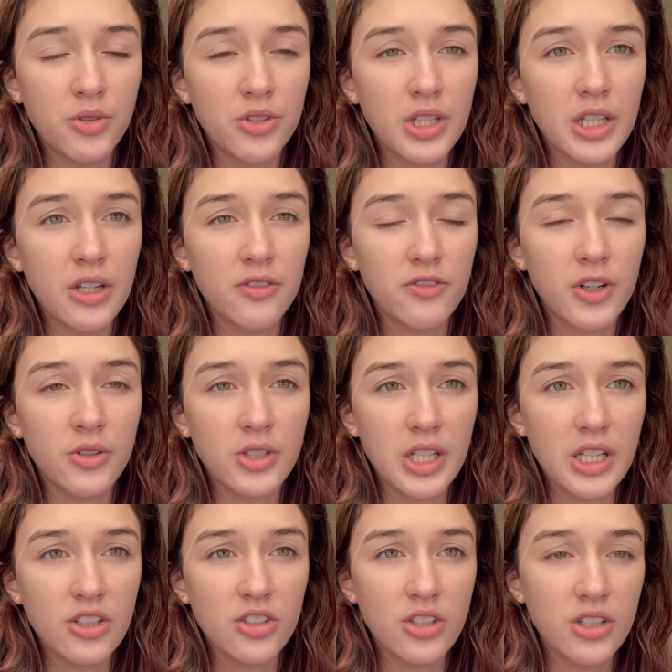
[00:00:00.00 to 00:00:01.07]
thing of
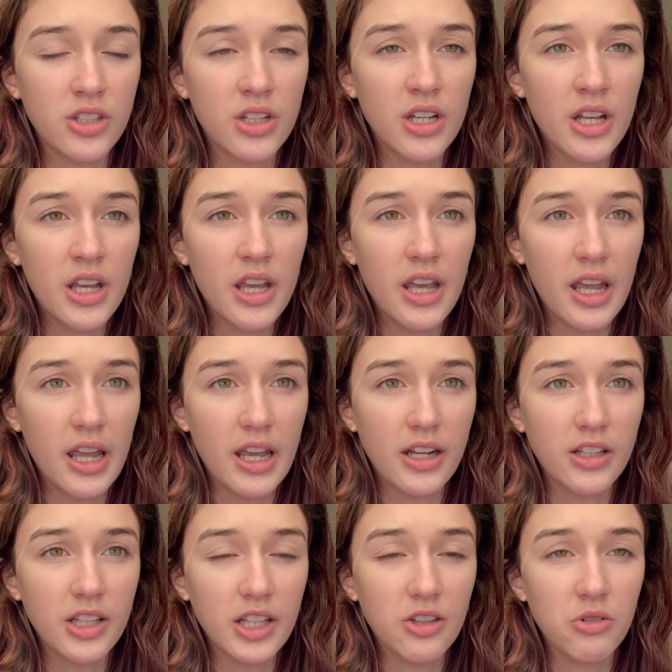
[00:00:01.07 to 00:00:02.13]
foundation and
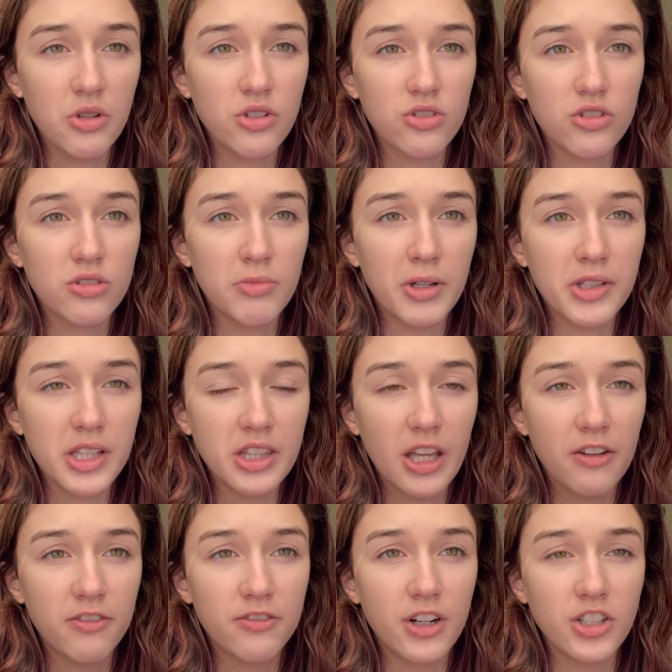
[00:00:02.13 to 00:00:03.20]
like you can just smell like
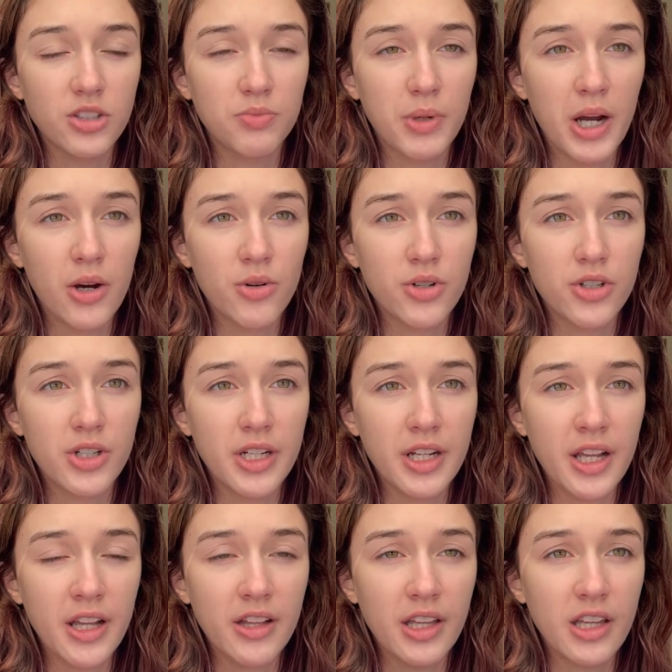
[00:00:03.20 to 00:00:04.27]
that fresh powder in
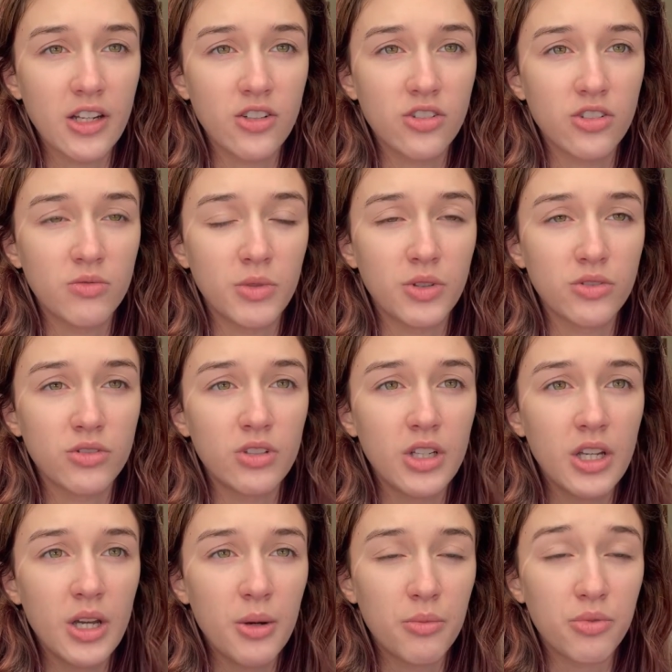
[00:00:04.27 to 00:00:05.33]
it, like it just smells
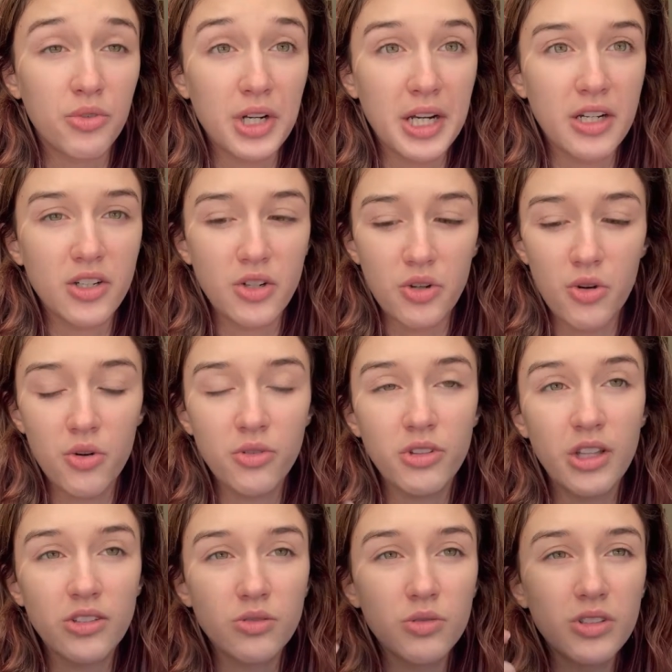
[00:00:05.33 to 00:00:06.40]
brand new.
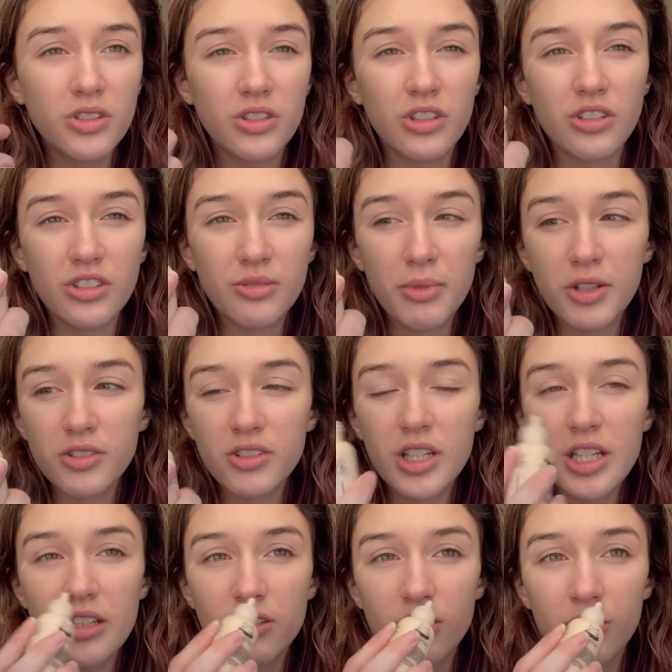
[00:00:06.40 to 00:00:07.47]
That's what this smells
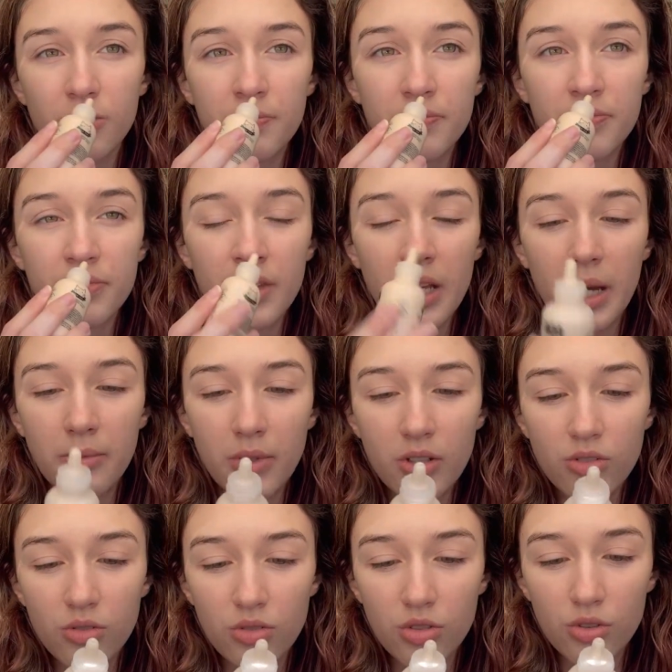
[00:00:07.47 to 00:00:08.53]
like. So I'm not
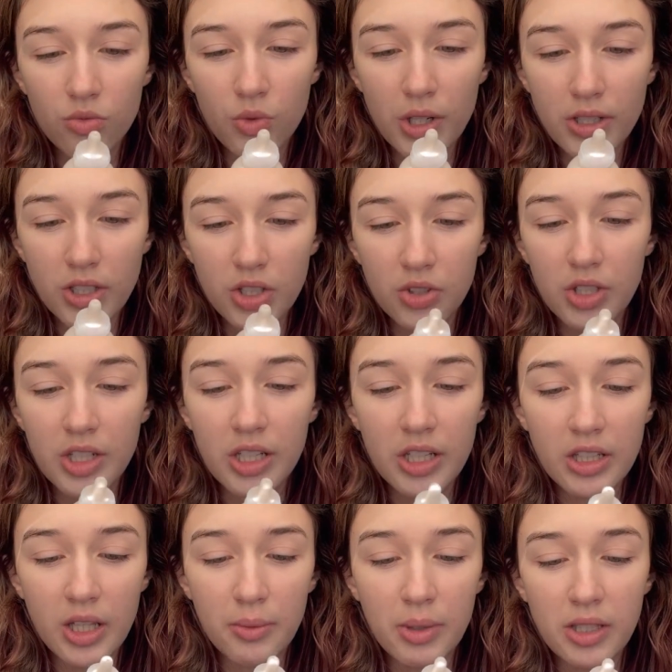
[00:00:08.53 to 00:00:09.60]
too sure what ingredient
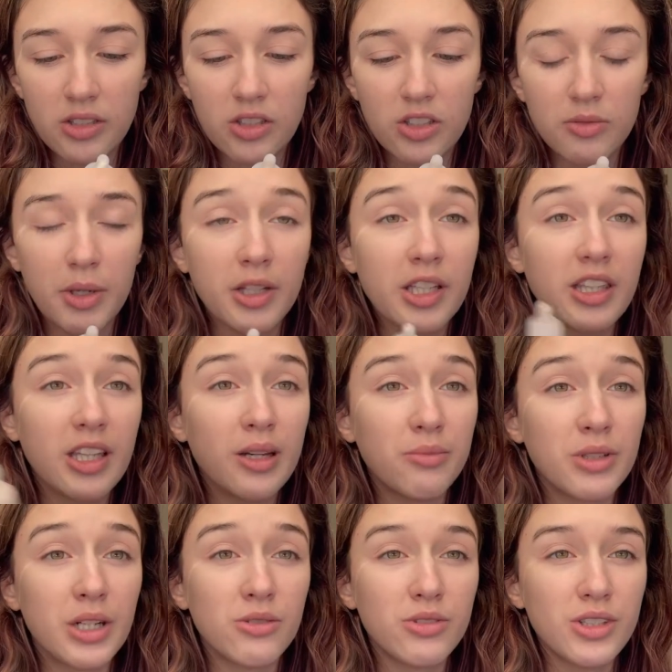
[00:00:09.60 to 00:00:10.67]
that makes it smell like that, but
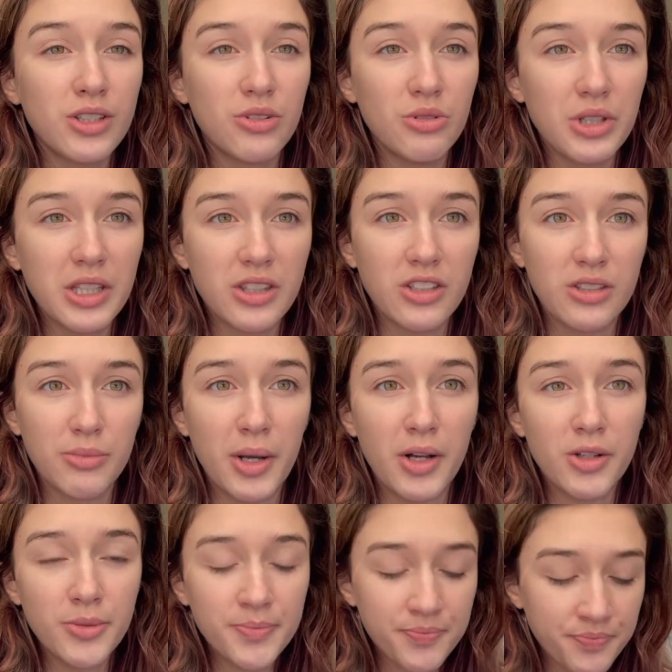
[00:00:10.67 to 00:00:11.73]
I really do like the
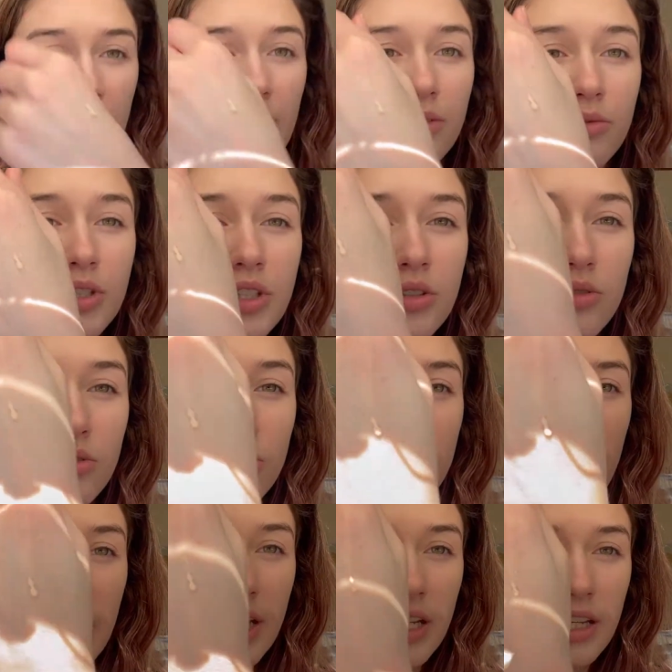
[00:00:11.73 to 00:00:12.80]
smell. And when you
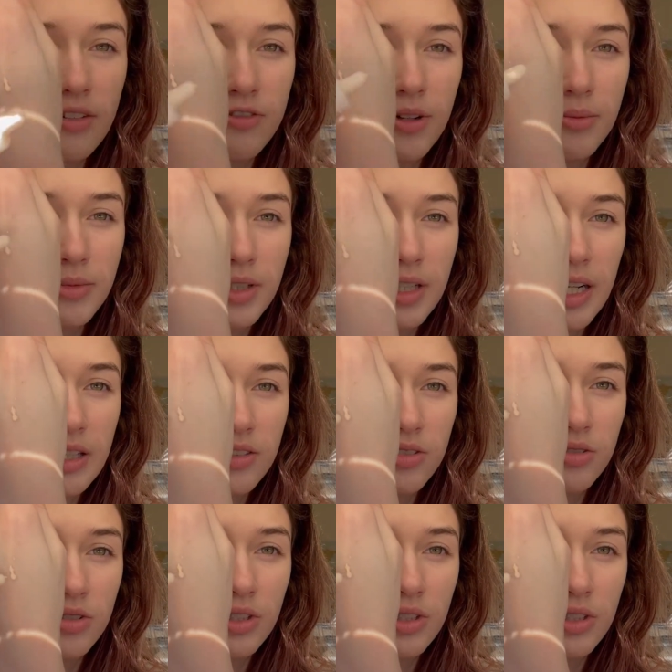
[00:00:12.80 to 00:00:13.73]
take it from the nozzle